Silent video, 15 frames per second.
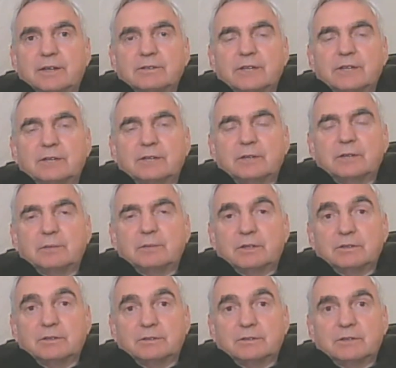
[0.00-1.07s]
I stayed with her
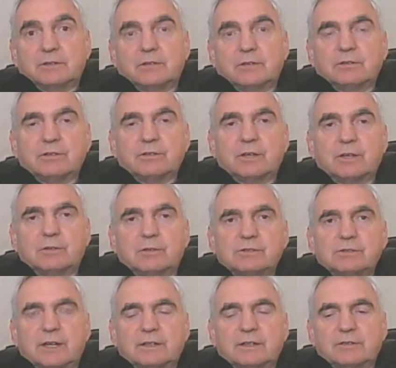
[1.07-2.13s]
because they could see how
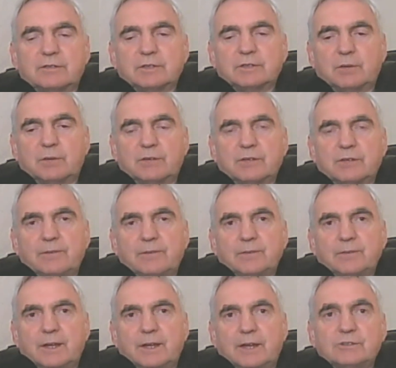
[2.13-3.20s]
attractive she was.
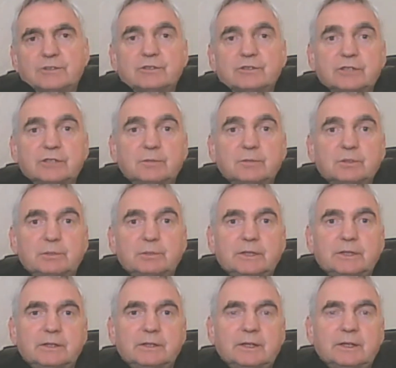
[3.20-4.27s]
And she seemed to
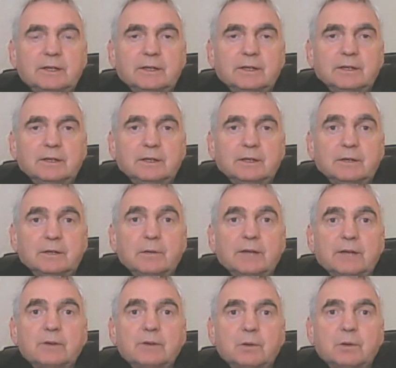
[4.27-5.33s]
be
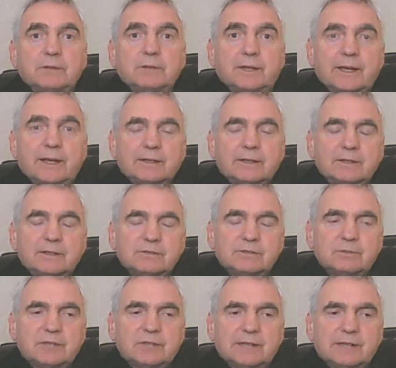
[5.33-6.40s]
well known and liked in
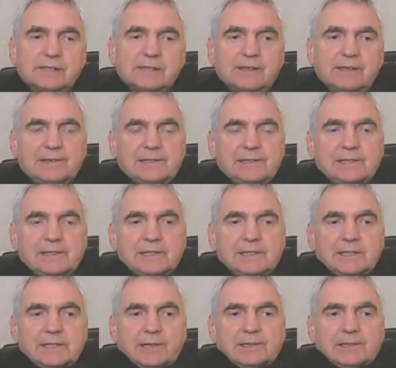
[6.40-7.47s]
Tripsara.
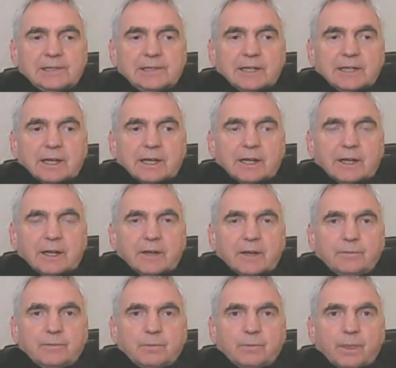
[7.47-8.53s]

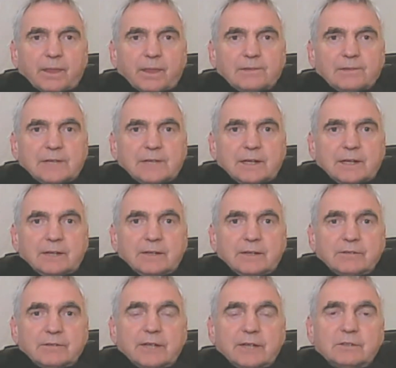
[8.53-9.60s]
Um, and
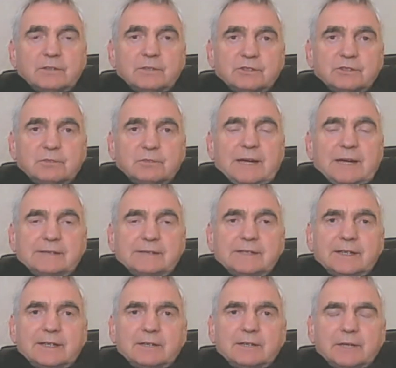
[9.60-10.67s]
they said to me, she's
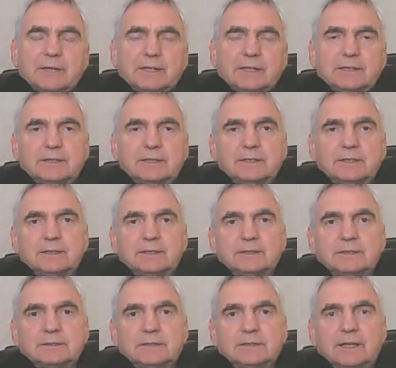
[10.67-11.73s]
married anyway.
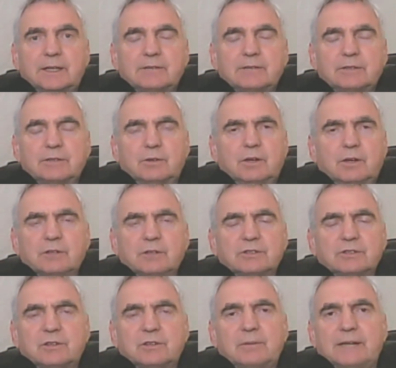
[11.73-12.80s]
And I said, no,
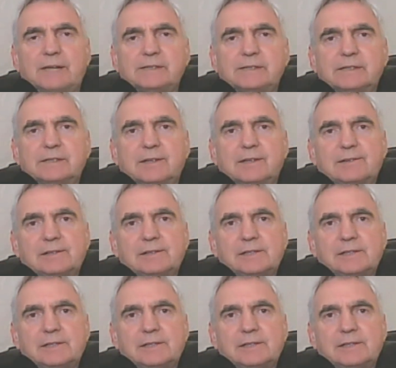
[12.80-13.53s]
she's not married.